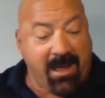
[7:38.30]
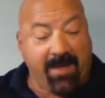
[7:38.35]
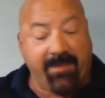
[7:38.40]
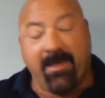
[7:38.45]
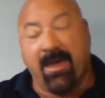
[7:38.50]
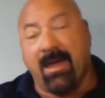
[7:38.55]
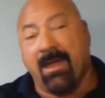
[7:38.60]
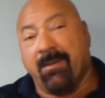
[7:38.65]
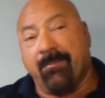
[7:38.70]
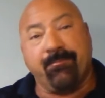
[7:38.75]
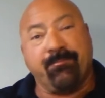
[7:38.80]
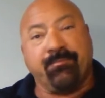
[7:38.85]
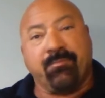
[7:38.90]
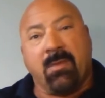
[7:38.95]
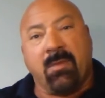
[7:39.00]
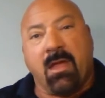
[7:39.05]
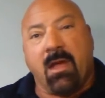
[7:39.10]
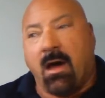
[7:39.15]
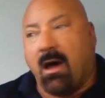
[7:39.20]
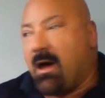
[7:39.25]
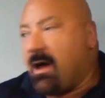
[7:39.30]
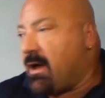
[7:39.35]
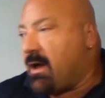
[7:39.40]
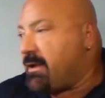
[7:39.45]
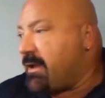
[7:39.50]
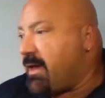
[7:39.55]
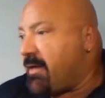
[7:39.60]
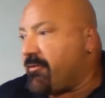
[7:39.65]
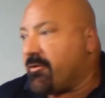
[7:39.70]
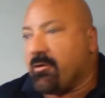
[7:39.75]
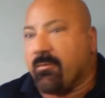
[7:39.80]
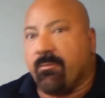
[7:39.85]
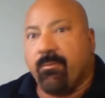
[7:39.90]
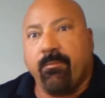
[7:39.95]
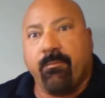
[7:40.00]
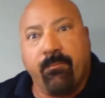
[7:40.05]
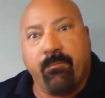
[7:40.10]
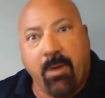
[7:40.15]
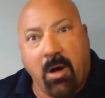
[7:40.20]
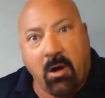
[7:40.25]
And then
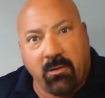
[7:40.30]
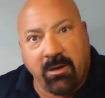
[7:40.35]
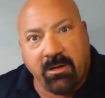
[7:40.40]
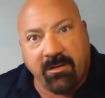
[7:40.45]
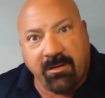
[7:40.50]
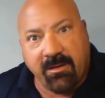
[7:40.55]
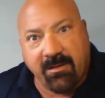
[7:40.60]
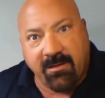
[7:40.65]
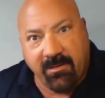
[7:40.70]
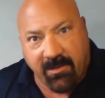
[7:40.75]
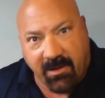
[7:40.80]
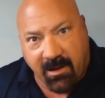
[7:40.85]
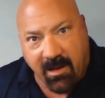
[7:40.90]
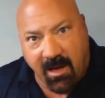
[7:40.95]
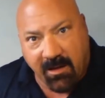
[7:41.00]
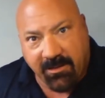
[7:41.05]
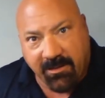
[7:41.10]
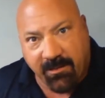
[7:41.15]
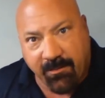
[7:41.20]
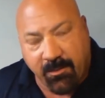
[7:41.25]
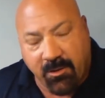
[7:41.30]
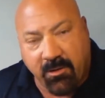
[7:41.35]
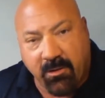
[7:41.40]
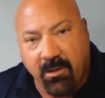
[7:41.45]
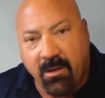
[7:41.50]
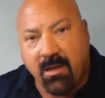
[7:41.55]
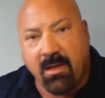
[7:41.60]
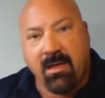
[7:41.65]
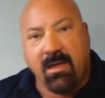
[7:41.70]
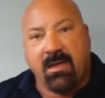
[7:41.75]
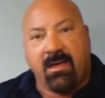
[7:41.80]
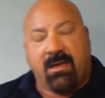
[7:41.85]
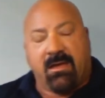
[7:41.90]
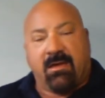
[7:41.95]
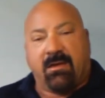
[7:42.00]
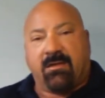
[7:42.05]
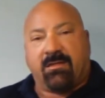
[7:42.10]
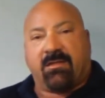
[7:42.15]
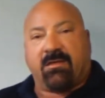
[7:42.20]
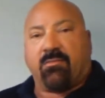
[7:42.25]
another bonus to the customer
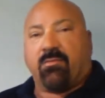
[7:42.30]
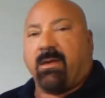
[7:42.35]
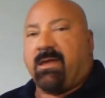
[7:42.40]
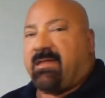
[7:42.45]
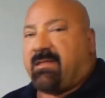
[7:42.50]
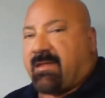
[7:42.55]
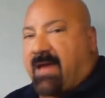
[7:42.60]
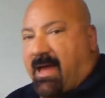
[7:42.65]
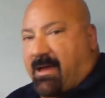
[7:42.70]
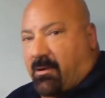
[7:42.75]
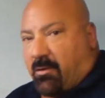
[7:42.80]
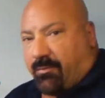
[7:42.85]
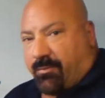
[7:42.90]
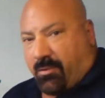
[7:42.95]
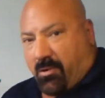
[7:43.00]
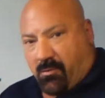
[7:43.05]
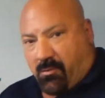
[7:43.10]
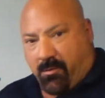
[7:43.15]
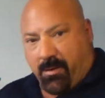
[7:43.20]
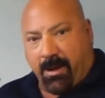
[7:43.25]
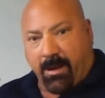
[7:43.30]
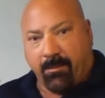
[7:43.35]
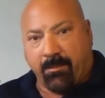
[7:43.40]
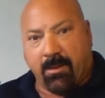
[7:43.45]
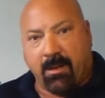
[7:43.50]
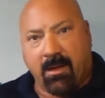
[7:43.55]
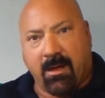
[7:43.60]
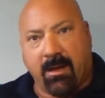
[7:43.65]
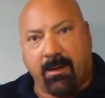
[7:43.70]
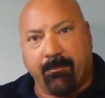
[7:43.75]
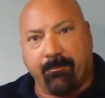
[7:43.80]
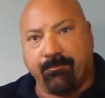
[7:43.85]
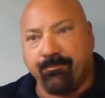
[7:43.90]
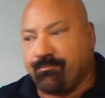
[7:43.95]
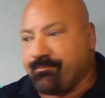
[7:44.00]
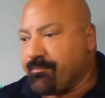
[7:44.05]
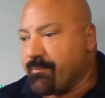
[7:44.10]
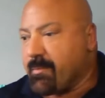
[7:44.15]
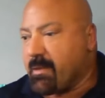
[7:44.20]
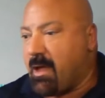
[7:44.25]
is the recycle program.
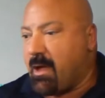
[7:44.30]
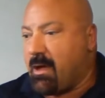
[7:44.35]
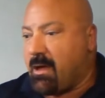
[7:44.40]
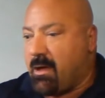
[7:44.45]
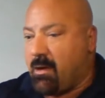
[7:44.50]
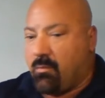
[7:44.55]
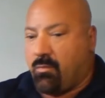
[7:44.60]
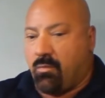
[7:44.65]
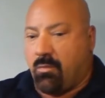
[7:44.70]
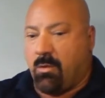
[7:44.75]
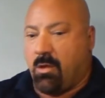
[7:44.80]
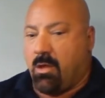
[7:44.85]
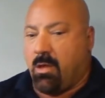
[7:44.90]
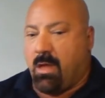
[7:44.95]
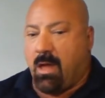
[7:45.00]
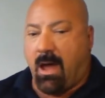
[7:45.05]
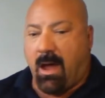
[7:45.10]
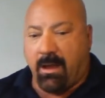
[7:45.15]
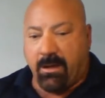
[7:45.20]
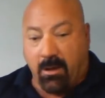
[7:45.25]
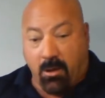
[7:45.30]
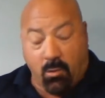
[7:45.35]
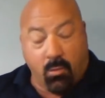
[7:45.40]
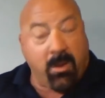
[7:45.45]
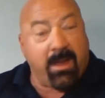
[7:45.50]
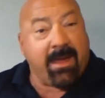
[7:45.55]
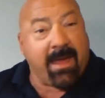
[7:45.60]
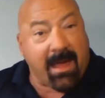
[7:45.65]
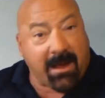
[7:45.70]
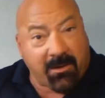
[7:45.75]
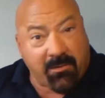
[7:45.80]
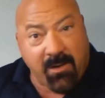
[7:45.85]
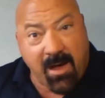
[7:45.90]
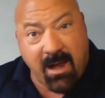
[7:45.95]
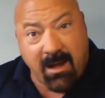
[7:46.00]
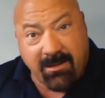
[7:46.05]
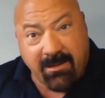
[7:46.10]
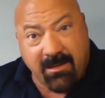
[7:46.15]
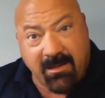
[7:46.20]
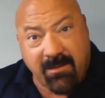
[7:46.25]
I know we get
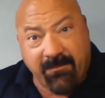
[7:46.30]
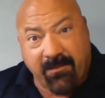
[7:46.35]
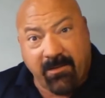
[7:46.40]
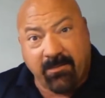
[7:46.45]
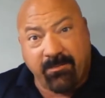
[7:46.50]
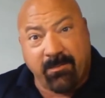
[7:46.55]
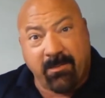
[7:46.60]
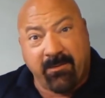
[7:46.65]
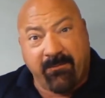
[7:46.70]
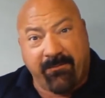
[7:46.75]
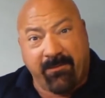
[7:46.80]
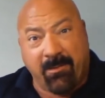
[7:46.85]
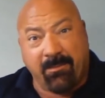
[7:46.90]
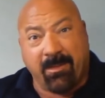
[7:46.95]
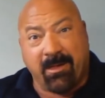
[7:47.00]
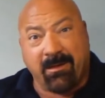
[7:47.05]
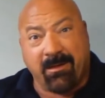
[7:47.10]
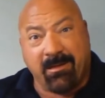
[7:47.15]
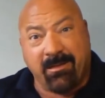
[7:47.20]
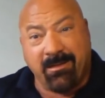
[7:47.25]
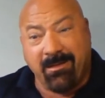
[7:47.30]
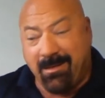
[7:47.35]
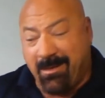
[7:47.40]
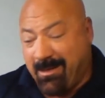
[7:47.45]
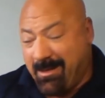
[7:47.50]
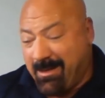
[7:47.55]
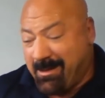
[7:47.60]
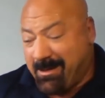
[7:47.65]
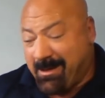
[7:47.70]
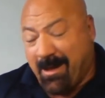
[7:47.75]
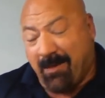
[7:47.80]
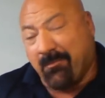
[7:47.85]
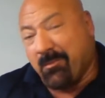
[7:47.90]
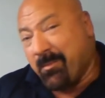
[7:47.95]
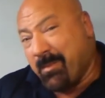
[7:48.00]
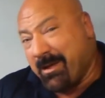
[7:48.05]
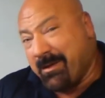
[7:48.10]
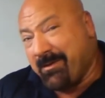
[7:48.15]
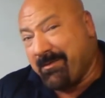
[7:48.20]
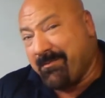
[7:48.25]
credits from the
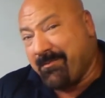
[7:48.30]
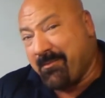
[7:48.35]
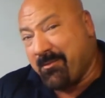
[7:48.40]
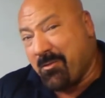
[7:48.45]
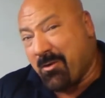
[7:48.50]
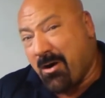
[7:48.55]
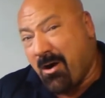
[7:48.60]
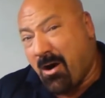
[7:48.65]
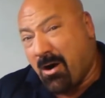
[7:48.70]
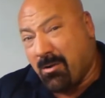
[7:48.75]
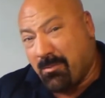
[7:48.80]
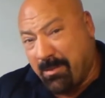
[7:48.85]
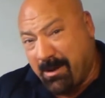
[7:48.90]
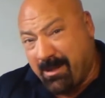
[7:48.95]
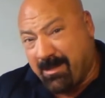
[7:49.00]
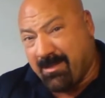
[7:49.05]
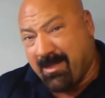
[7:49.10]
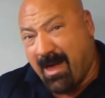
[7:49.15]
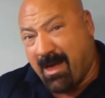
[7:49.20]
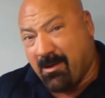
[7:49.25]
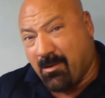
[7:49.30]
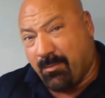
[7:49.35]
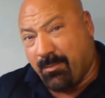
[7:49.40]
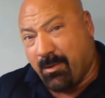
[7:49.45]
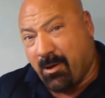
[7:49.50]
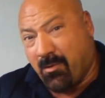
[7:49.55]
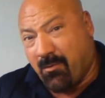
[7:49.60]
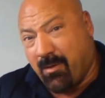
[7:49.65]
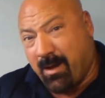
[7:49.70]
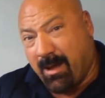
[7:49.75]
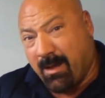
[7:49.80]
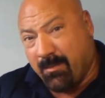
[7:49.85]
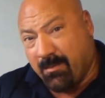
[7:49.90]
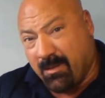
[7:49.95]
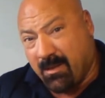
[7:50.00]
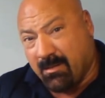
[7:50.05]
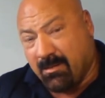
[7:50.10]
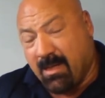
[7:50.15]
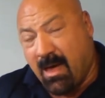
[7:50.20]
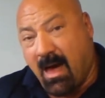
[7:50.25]
government for our recycle
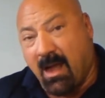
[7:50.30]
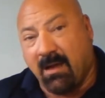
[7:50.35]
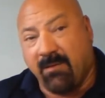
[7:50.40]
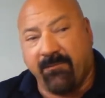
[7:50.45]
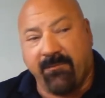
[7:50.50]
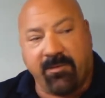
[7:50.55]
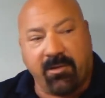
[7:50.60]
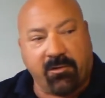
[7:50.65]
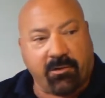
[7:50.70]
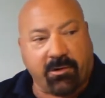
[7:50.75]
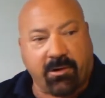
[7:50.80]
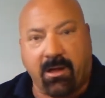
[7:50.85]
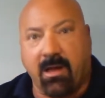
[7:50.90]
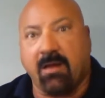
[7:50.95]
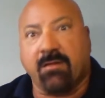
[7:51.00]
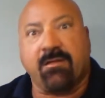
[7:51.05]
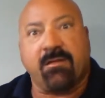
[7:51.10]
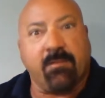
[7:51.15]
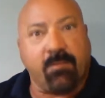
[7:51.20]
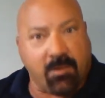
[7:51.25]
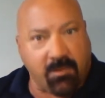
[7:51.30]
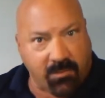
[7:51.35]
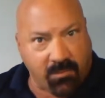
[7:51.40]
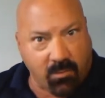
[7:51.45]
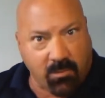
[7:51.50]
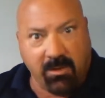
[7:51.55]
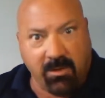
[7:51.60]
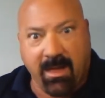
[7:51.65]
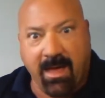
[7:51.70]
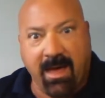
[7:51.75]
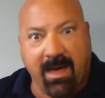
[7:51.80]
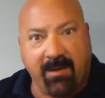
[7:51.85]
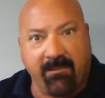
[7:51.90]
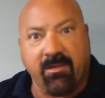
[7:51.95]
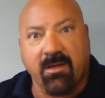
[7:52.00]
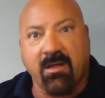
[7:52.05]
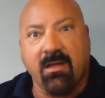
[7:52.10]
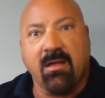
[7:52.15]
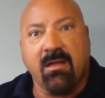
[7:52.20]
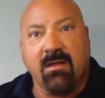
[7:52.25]
programs. A lot of your customers will
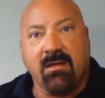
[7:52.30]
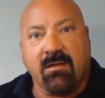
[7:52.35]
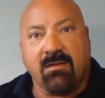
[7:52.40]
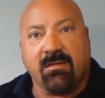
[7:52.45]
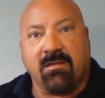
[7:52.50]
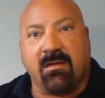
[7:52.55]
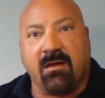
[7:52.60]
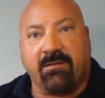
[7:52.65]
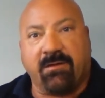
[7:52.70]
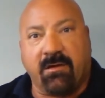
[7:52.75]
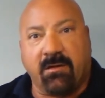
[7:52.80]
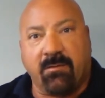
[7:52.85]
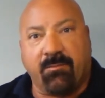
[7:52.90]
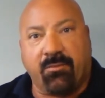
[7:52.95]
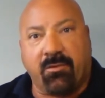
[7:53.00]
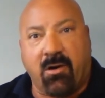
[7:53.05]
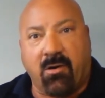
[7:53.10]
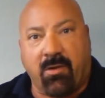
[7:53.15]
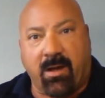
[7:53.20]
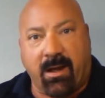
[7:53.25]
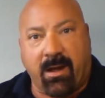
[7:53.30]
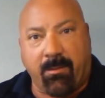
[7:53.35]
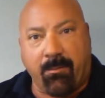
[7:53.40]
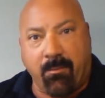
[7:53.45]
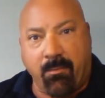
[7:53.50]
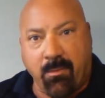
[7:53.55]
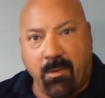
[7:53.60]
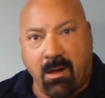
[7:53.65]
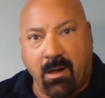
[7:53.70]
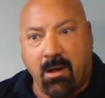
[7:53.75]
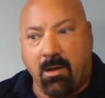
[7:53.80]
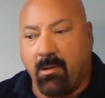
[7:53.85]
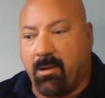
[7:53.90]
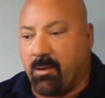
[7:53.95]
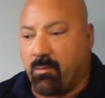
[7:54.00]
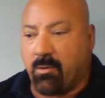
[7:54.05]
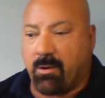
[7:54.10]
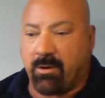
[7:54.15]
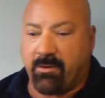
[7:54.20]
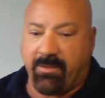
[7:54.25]
have such a program
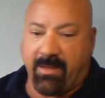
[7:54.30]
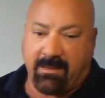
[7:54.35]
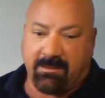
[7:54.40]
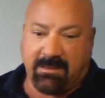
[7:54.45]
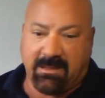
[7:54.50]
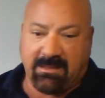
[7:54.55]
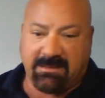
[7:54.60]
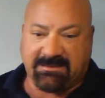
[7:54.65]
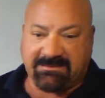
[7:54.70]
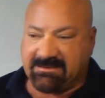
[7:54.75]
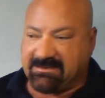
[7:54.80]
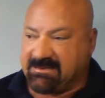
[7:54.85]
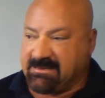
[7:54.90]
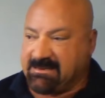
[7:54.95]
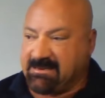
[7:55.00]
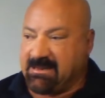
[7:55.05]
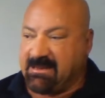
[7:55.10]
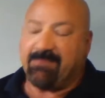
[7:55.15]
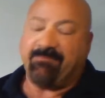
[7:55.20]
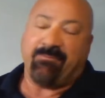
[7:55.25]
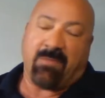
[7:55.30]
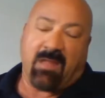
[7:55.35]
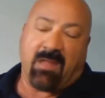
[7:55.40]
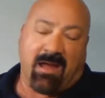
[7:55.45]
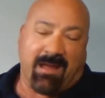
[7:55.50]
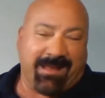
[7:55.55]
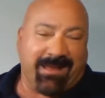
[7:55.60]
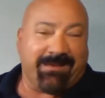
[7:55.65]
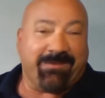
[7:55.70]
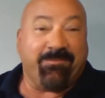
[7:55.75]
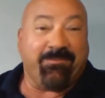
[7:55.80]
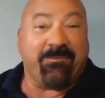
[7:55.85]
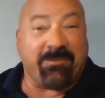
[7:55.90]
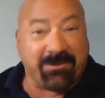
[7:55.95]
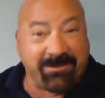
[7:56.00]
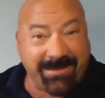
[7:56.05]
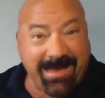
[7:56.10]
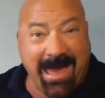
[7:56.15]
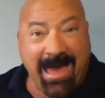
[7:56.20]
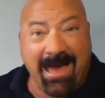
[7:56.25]
going where they list, I guess
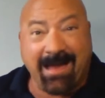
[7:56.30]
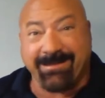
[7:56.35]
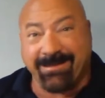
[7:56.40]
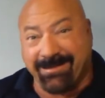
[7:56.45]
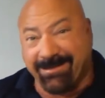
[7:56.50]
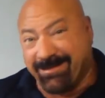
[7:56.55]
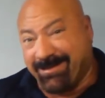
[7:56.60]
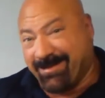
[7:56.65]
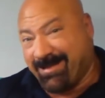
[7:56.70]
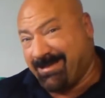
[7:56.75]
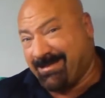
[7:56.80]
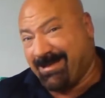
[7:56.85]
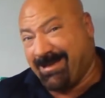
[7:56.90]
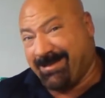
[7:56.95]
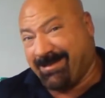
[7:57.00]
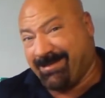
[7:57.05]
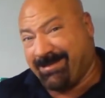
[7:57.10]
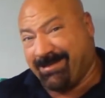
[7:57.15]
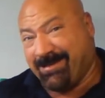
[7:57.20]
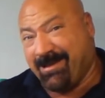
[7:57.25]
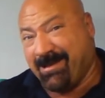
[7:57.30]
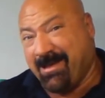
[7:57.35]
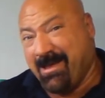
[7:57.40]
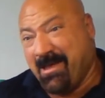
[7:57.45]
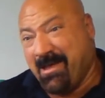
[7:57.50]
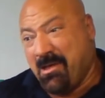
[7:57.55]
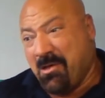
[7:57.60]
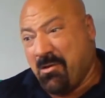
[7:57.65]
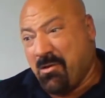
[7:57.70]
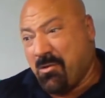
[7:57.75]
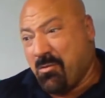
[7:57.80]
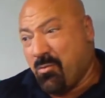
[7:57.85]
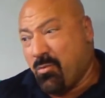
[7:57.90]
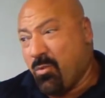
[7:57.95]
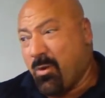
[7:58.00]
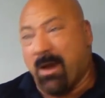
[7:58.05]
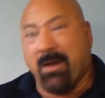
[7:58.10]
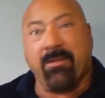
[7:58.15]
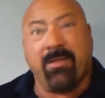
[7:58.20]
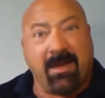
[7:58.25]
for taxes, they list
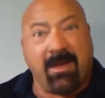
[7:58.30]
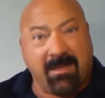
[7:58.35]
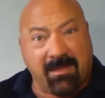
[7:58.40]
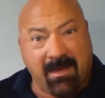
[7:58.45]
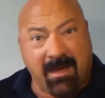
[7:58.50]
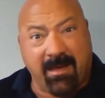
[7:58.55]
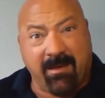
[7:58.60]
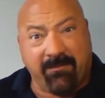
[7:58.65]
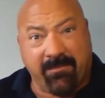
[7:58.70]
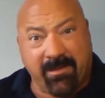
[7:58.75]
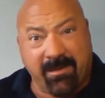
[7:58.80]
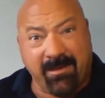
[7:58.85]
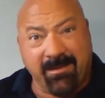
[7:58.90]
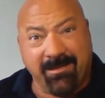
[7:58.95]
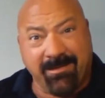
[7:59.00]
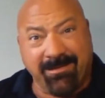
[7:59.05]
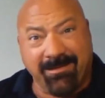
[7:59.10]
where they saved